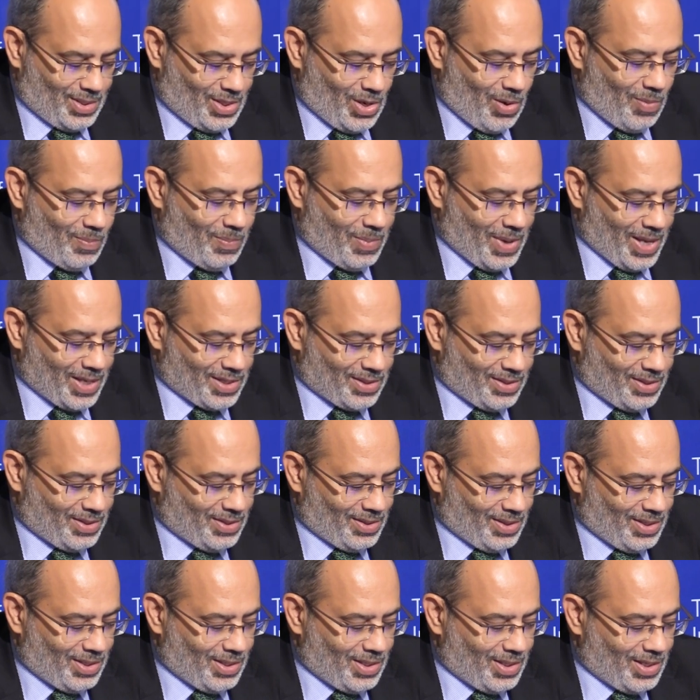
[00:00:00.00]

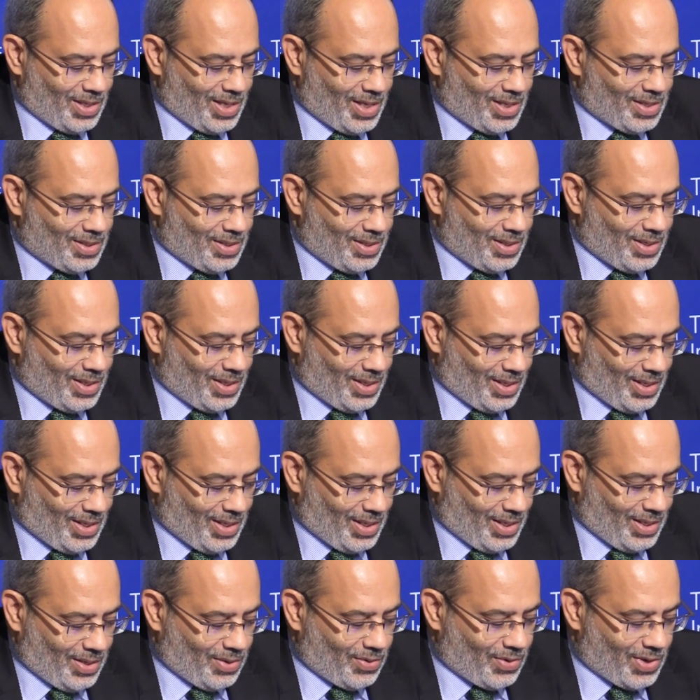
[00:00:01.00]
complexity and,
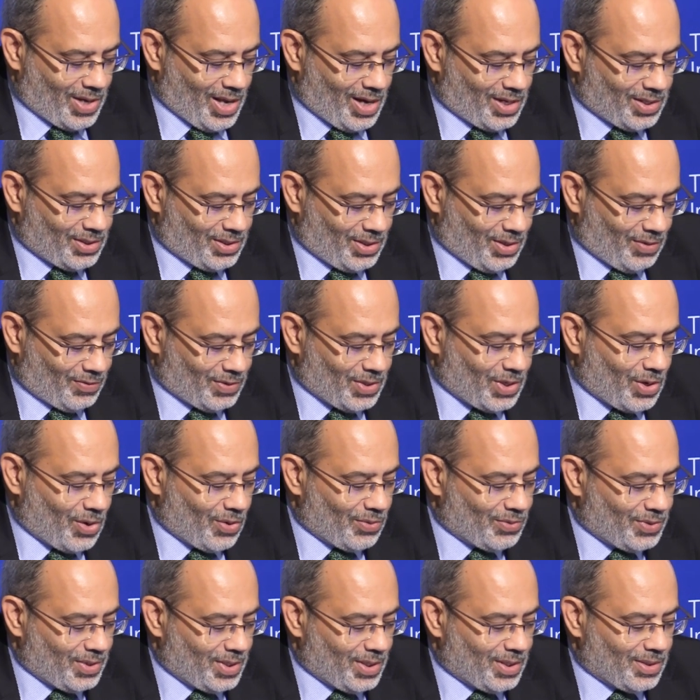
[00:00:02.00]
uh, and, reality of the
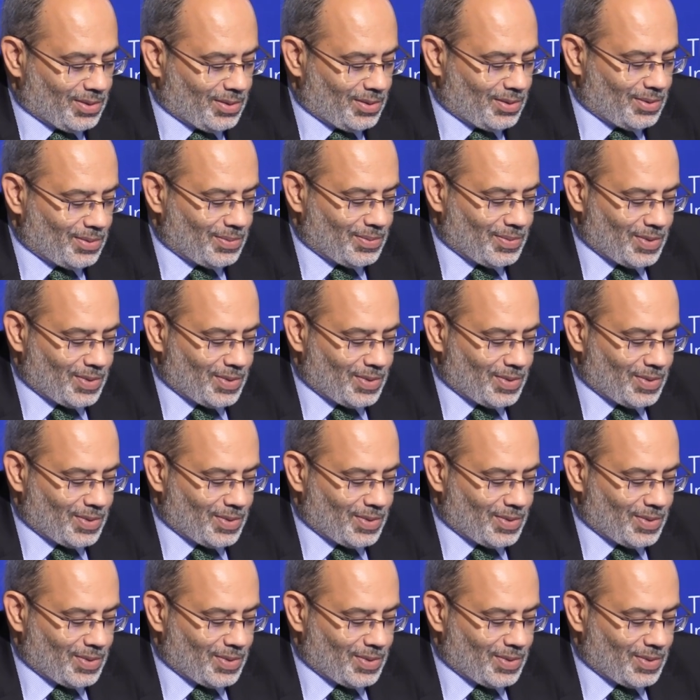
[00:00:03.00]
continent.